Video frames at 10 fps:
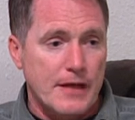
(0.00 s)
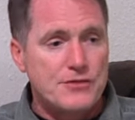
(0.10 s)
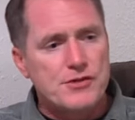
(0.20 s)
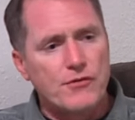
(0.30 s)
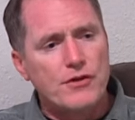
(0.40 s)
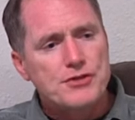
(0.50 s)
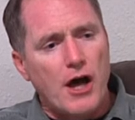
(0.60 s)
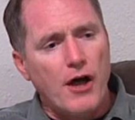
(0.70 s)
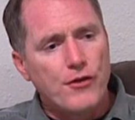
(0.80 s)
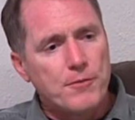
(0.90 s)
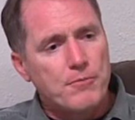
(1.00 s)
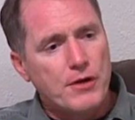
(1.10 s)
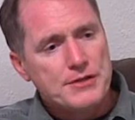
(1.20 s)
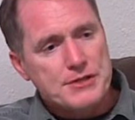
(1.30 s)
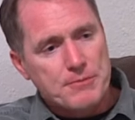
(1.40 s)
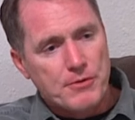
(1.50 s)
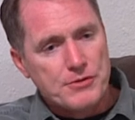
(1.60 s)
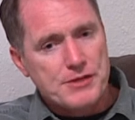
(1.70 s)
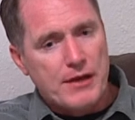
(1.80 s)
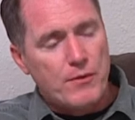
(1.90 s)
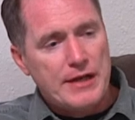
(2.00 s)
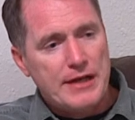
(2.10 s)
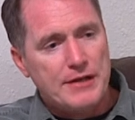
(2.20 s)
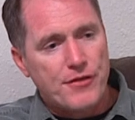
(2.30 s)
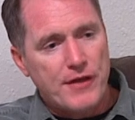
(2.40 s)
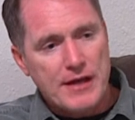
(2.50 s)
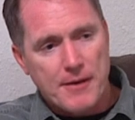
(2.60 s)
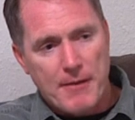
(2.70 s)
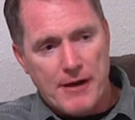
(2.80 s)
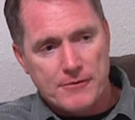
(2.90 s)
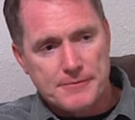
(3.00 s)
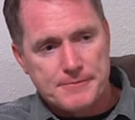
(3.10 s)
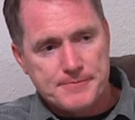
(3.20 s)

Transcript: And so there's other principles that we need to think about.